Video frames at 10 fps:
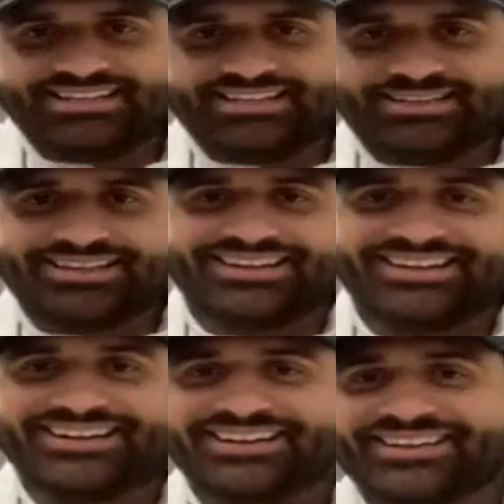
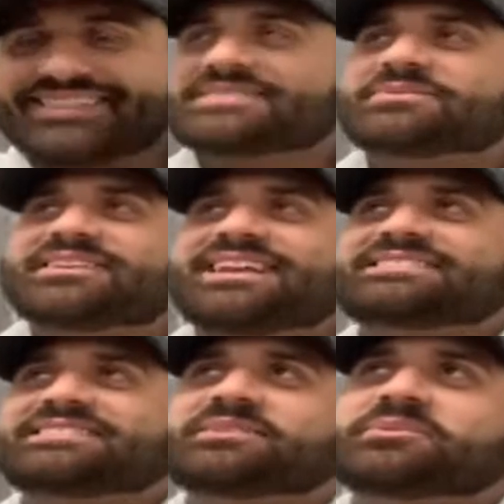That's
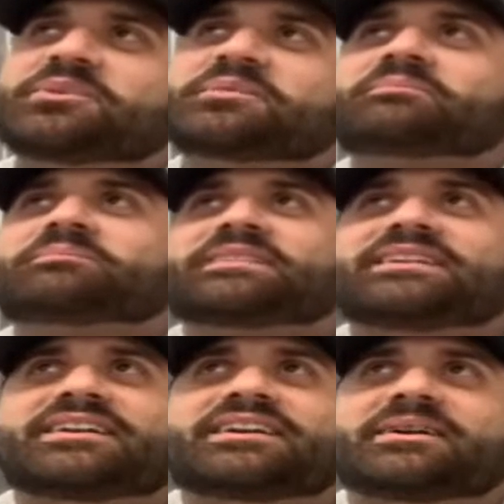a good one.
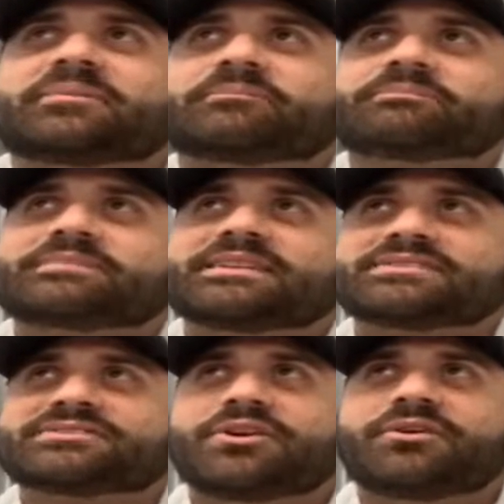
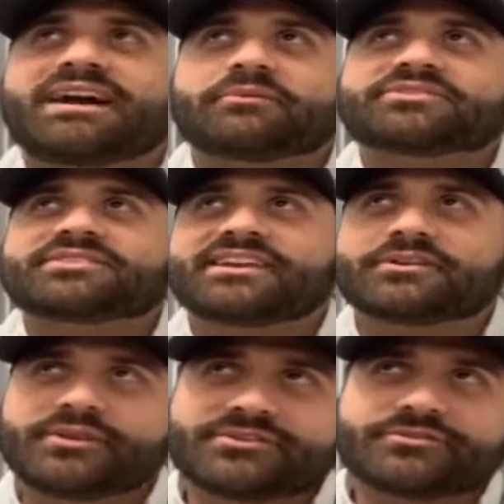So I would say
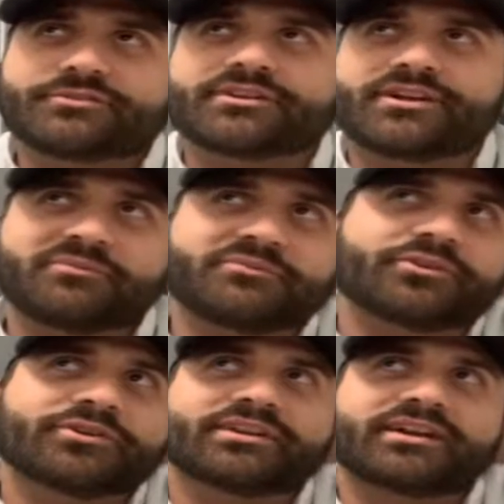creature of
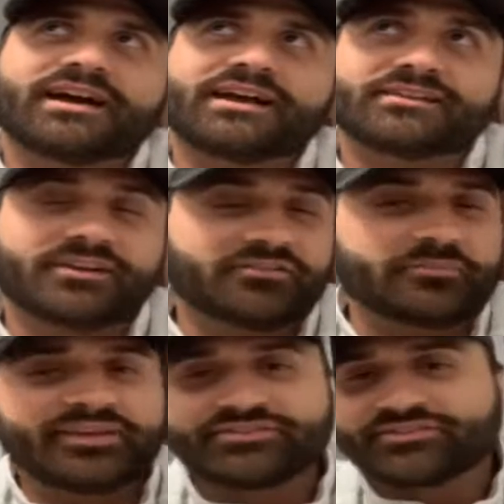comfort. I love
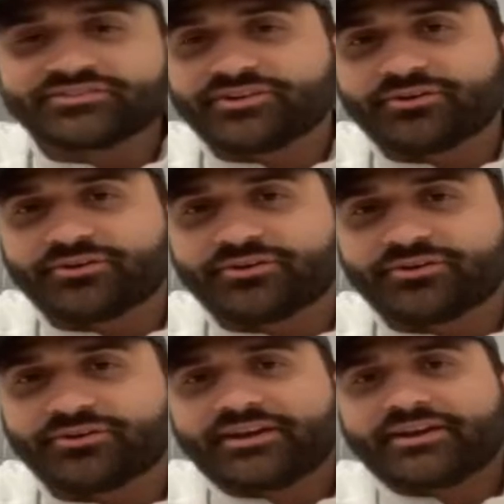mid zone.
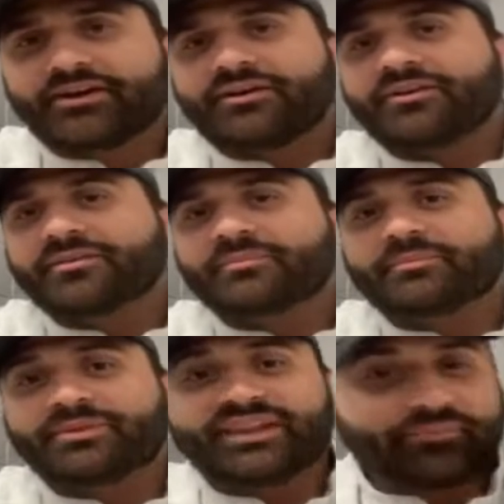All the
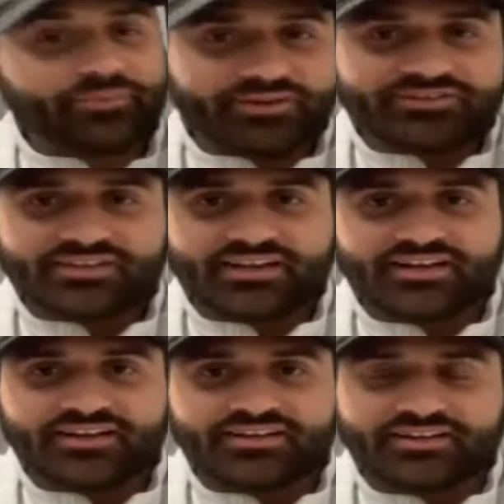playbooks
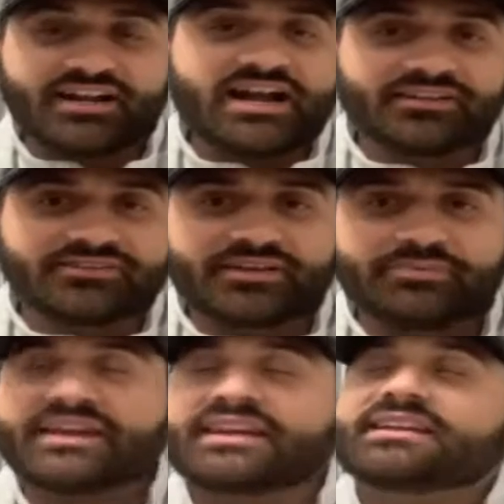in college I
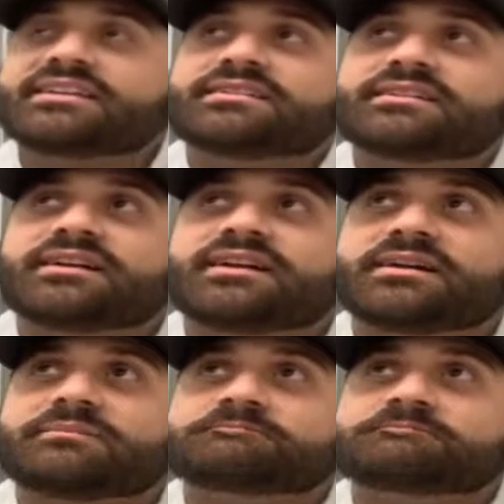played in, and